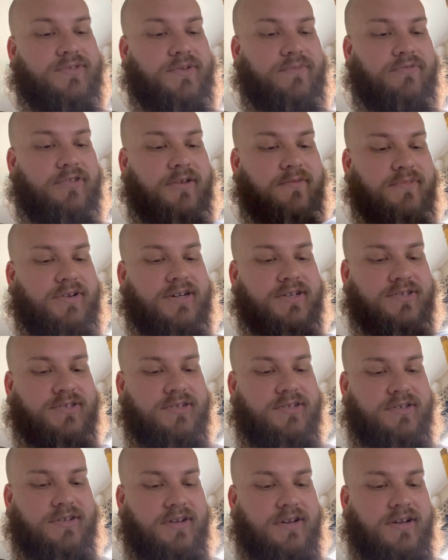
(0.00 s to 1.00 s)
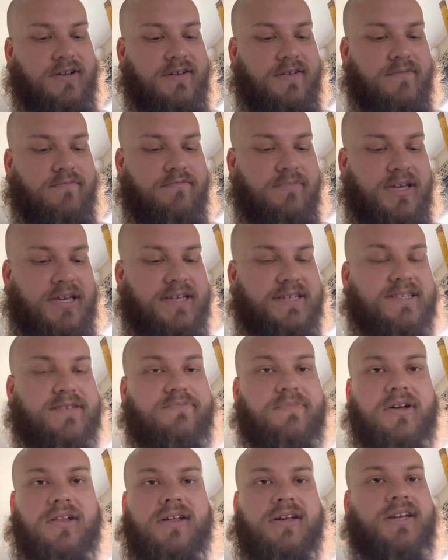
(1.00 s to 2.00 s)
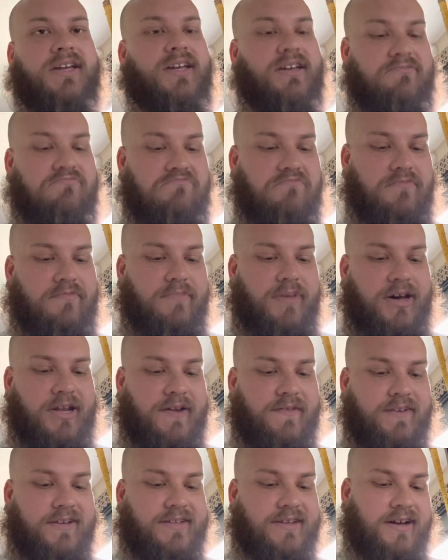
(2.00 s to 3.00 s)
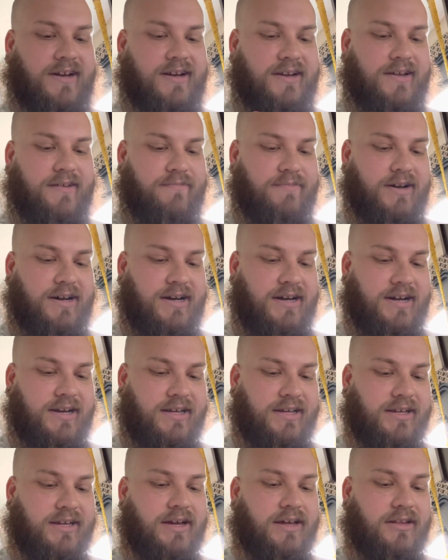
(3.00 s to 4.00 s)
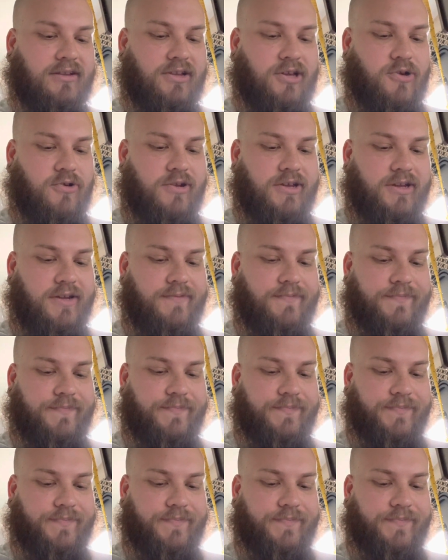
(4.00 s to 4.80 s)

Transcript: So pretty much me smelling it about every time I load it.